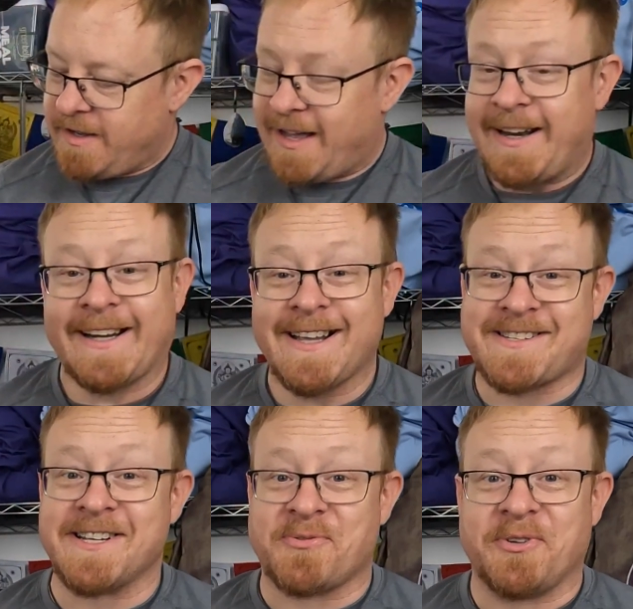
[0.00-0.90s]
And I guess
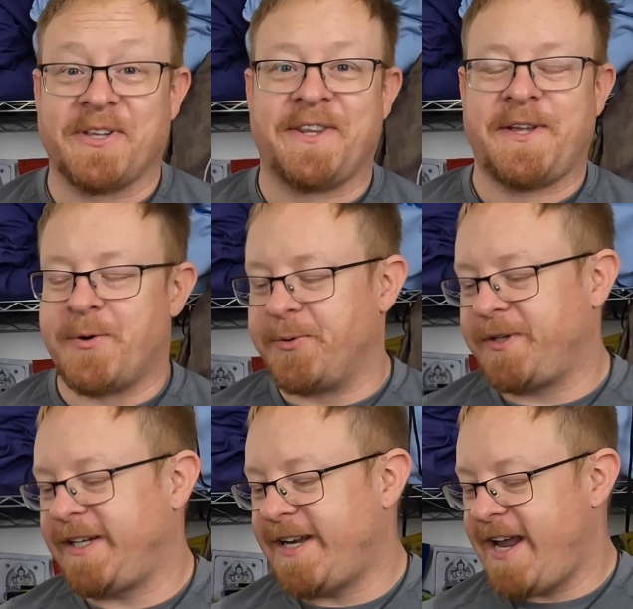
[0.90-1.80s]
that's really the
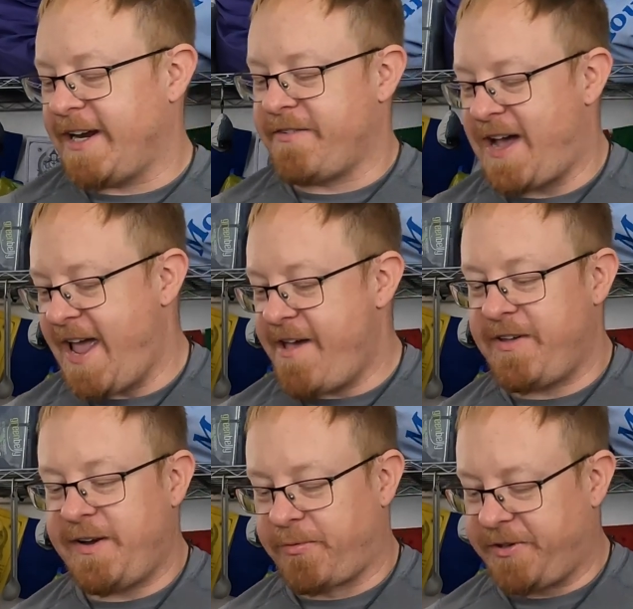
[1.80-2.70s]
only negative. I
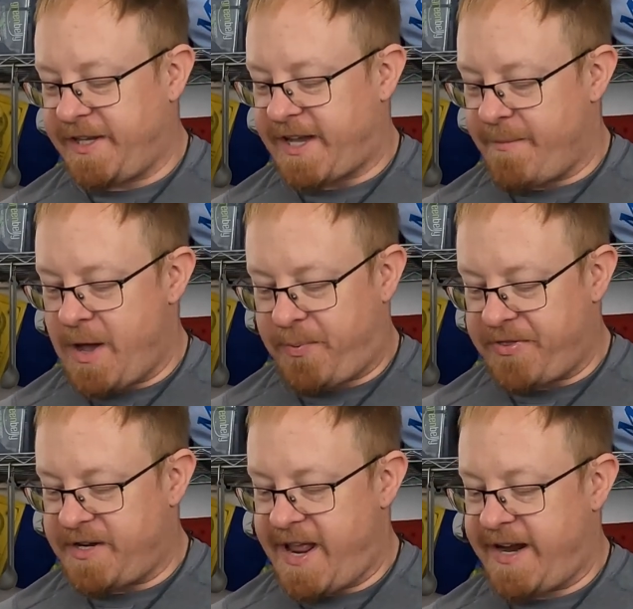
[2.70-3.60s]
haven't really come up with
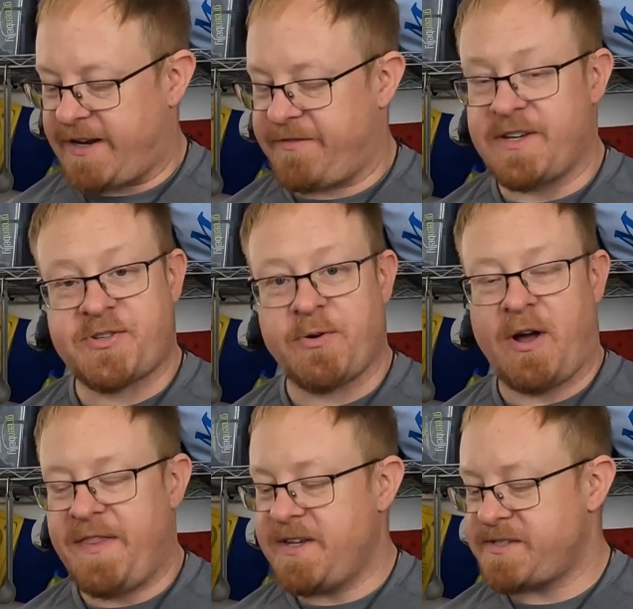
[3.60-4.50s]
a negative issue
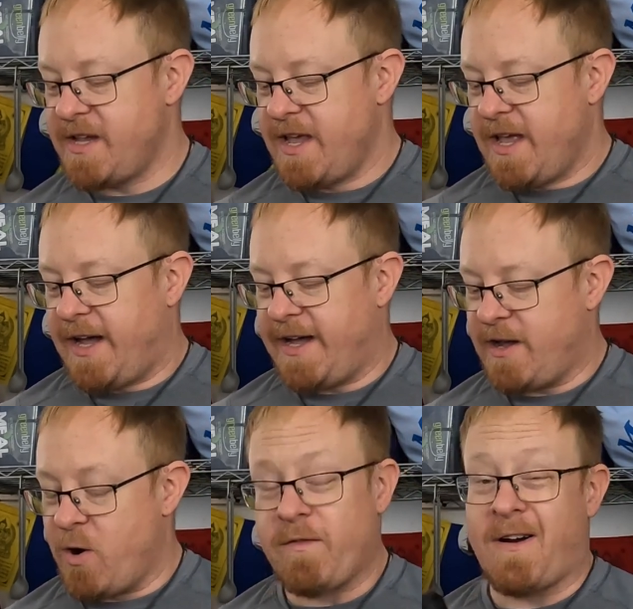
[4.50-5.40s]
on this.
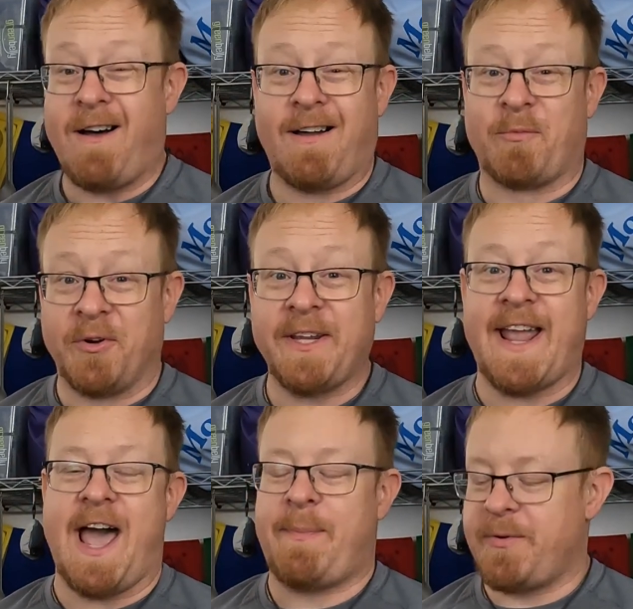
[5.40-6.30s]
Overall, I'm really
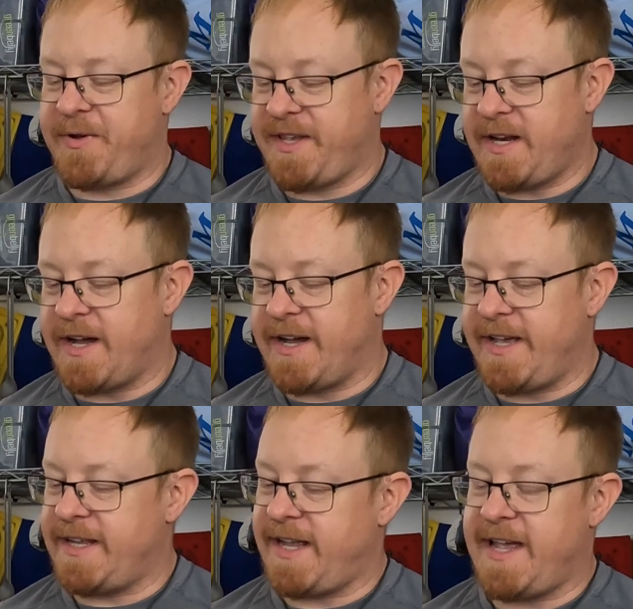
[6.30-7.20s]
happy with it.
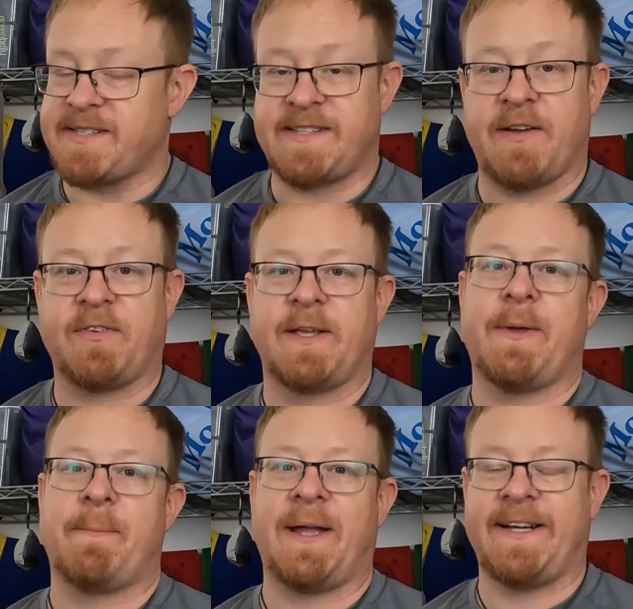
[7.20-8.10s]
It has definitely
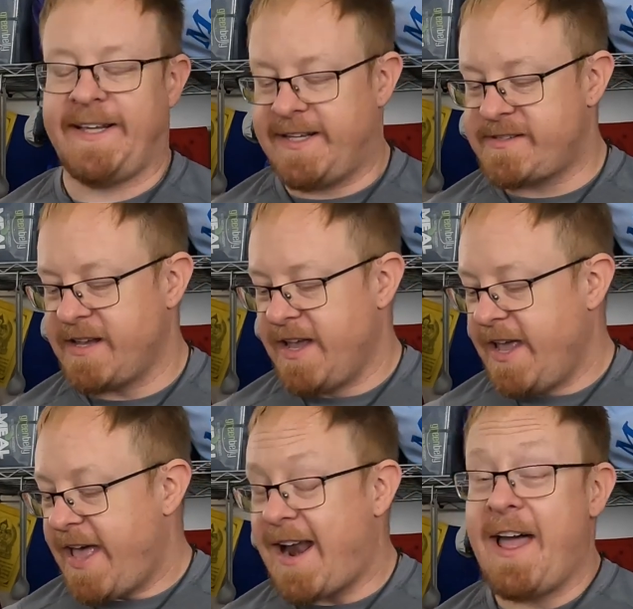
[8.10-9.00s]
met my needs,
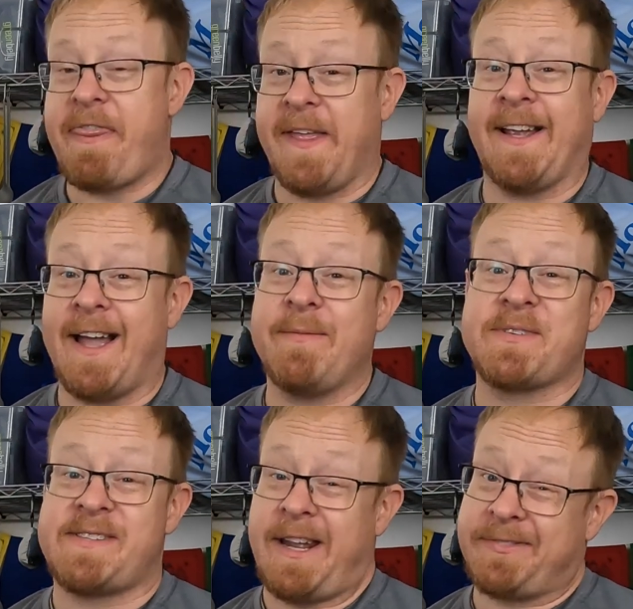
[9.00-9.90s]
and I think I'm
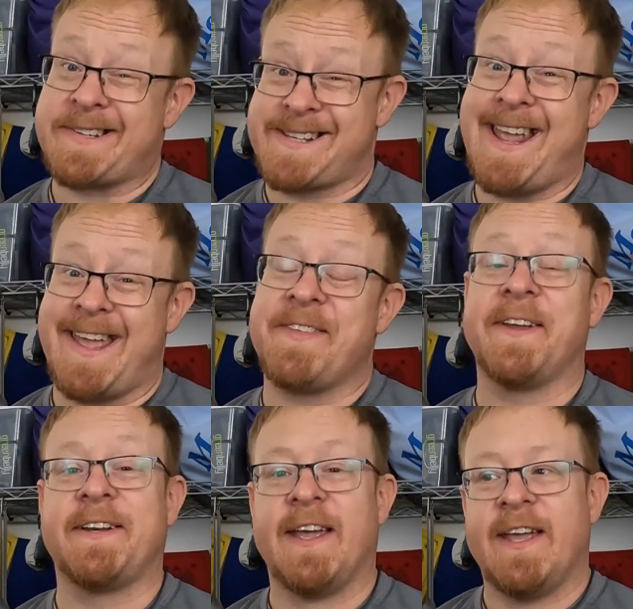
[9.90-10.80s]
safe to say
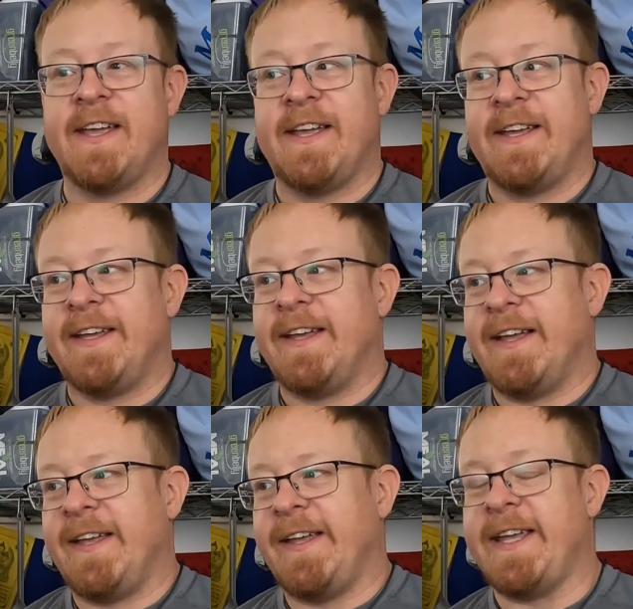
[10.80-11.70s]
that
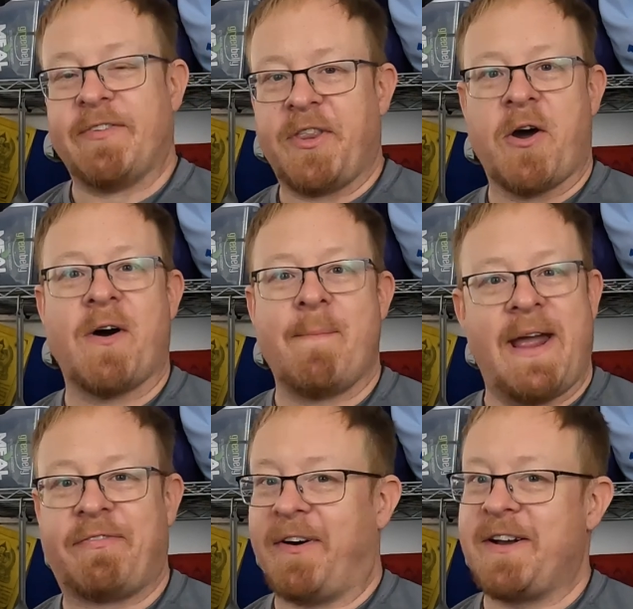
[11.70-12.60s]
even though I
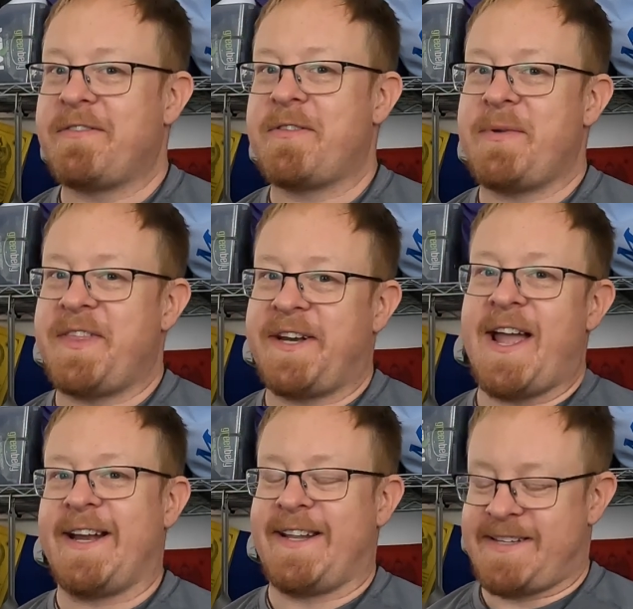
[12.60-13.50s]
made fun of them in the
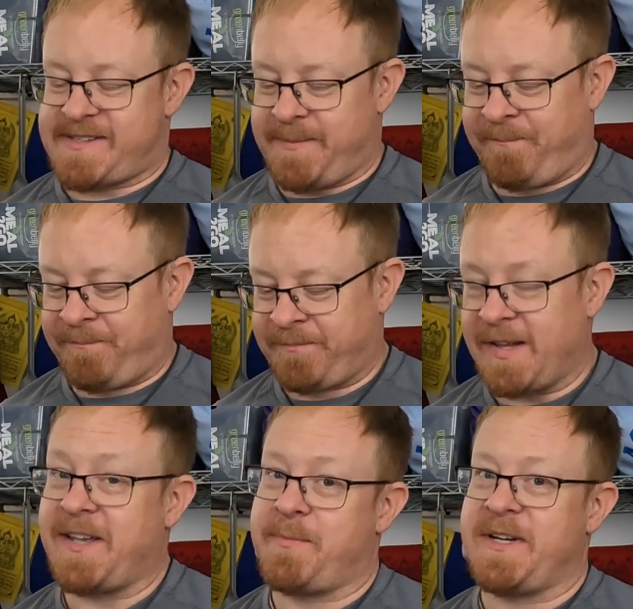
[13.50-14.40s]
90s,
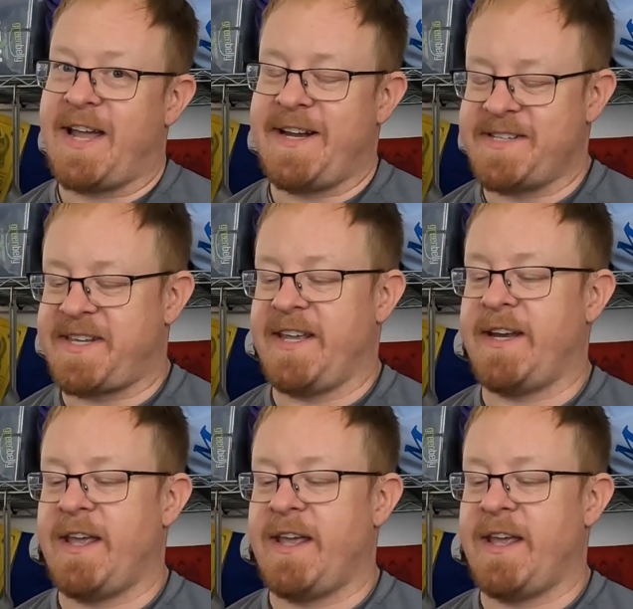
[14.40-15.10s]
I am a 90s kid,